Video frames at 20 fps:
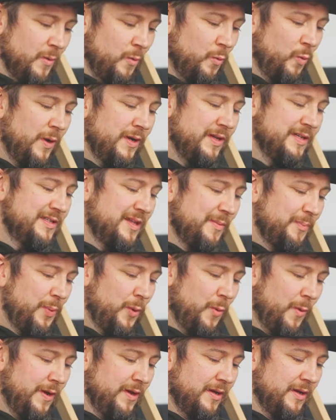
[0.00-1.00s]
What is the
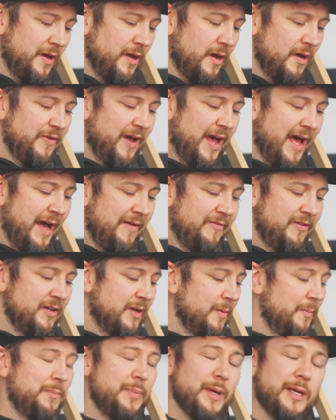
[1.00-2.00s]
point of having
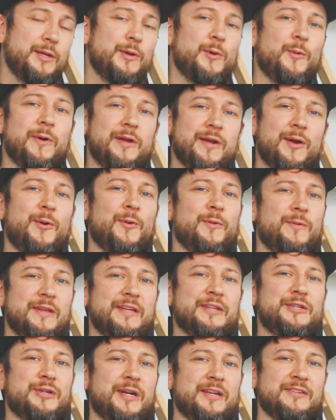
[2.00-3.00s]
a
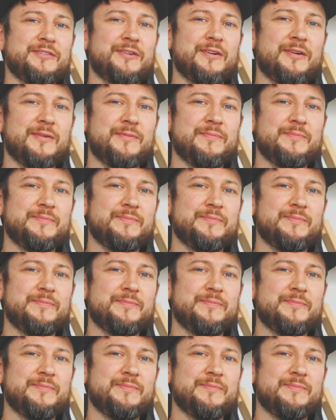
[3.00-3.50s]
Bitcoin-only Trezor?